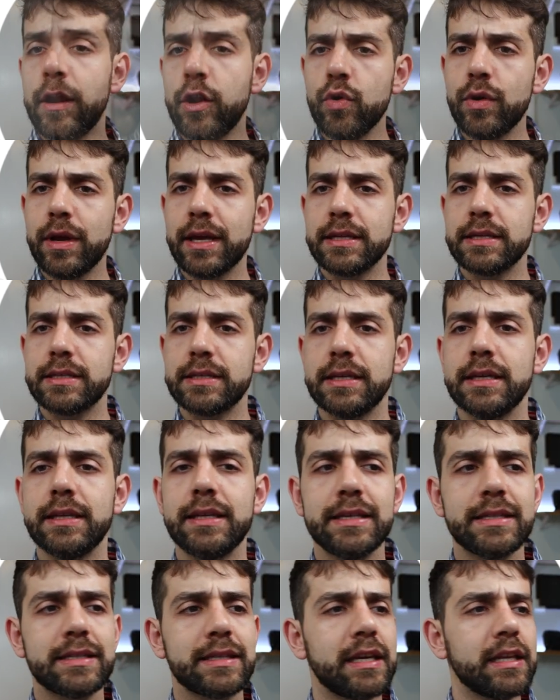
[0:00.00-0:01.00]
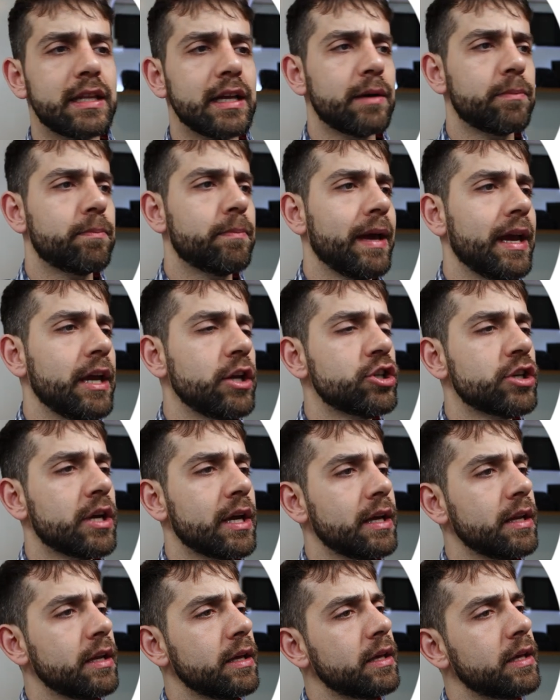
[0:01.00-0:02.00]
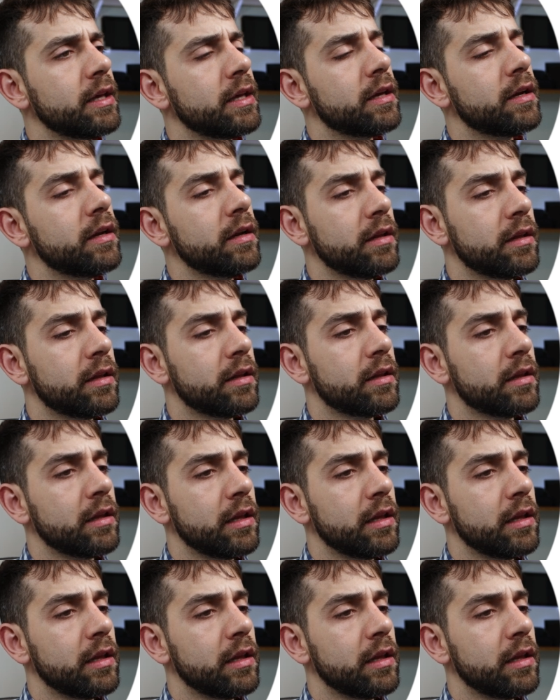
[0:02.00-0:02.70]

You can see this GitHub page, and here,